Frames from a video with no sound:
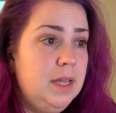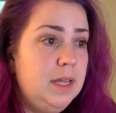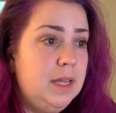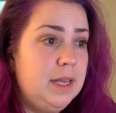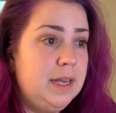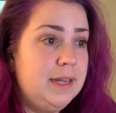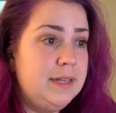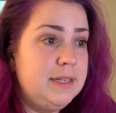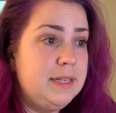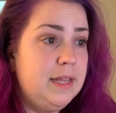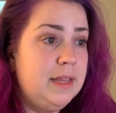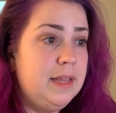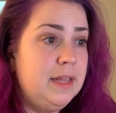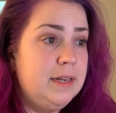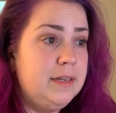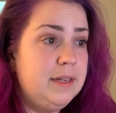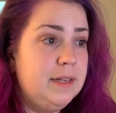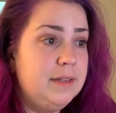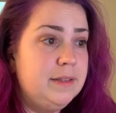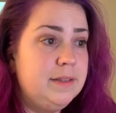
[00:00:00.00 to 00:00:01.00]
like I said,
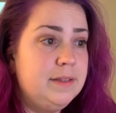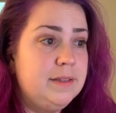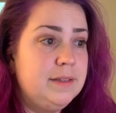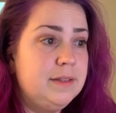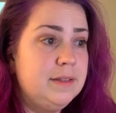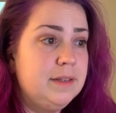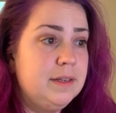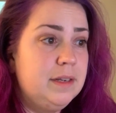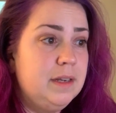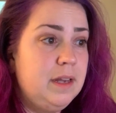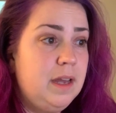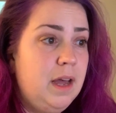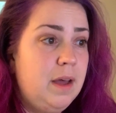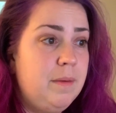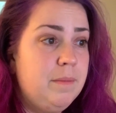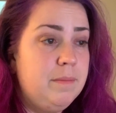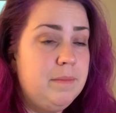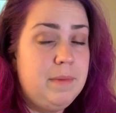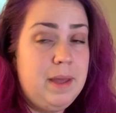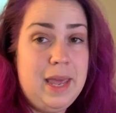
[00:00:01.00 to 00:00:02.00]
that does
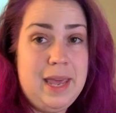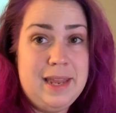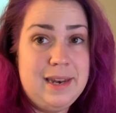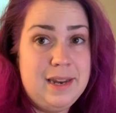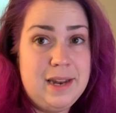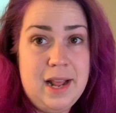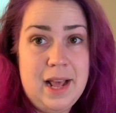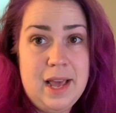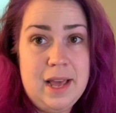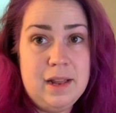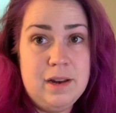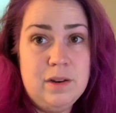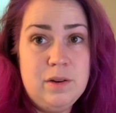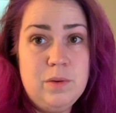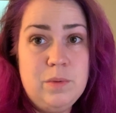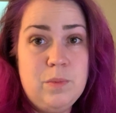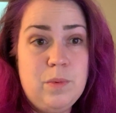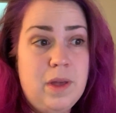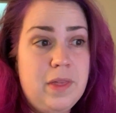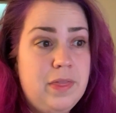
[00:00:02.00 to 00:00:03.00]
come hand in
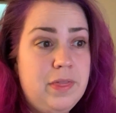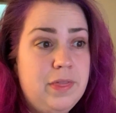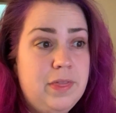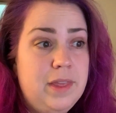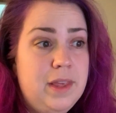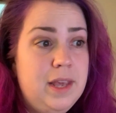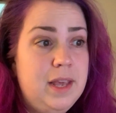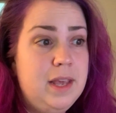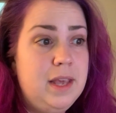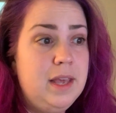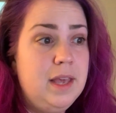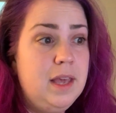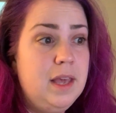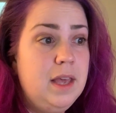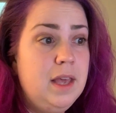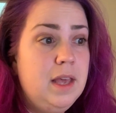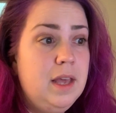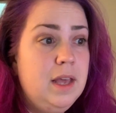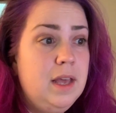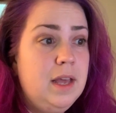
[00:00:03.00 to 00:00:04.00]
hand with the
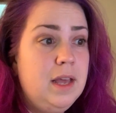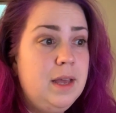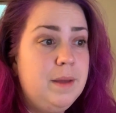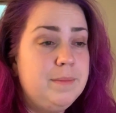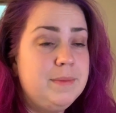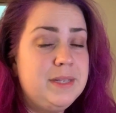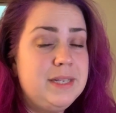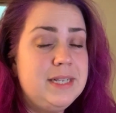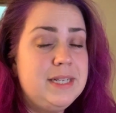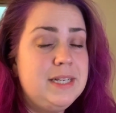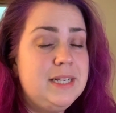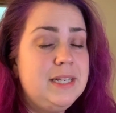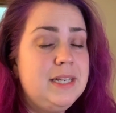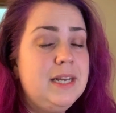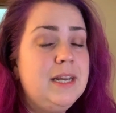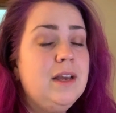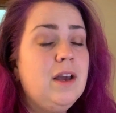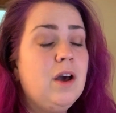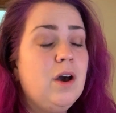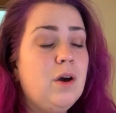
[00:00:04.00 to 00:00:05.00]

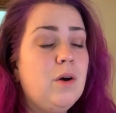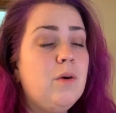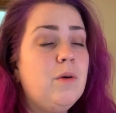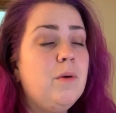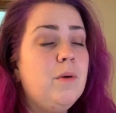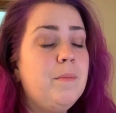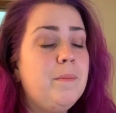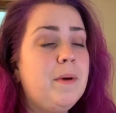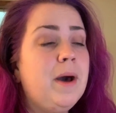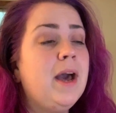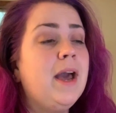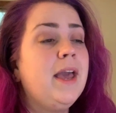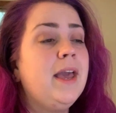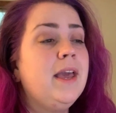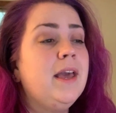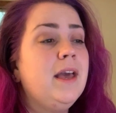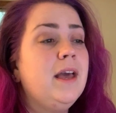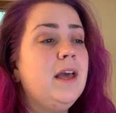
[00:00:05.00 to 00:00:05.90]
MCTD. Oh my